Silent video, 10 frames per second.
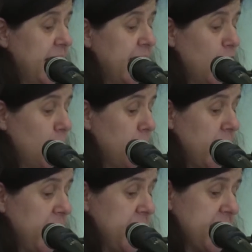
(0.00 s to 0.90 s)

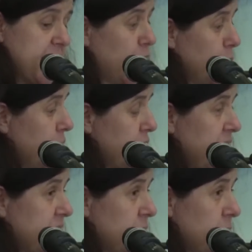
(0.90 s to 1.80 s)
and it's time for
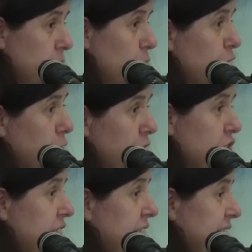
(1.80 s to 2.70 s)
us to acknowledge that,